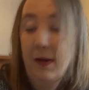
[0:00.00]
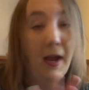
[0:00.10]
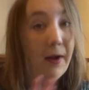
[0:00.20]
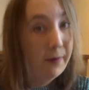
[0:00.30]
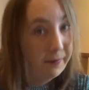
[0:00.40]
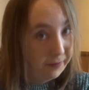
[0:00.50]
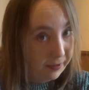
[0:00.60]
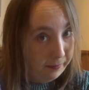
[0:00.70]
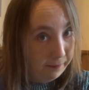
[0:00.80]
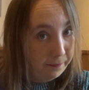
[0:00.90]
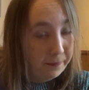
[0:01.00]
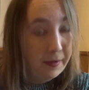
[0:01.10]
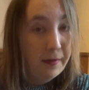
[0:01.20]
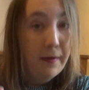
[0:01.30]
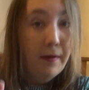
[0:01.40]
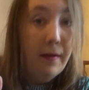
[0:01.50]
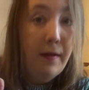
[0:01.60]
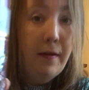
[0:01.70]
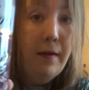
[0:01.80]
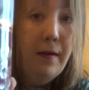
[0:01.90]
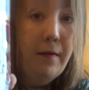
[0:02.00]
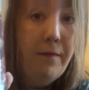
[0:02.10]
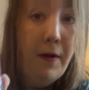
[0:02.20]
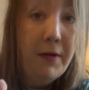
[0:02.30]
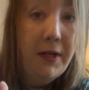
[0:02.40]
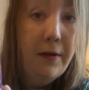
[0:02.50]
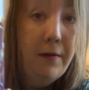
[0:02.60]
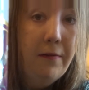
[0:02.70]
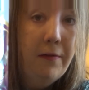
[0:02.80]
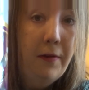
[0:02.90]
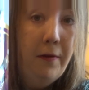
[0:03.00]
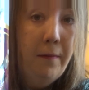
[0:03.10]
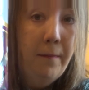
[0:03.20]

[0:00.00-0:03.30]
however, very cute too.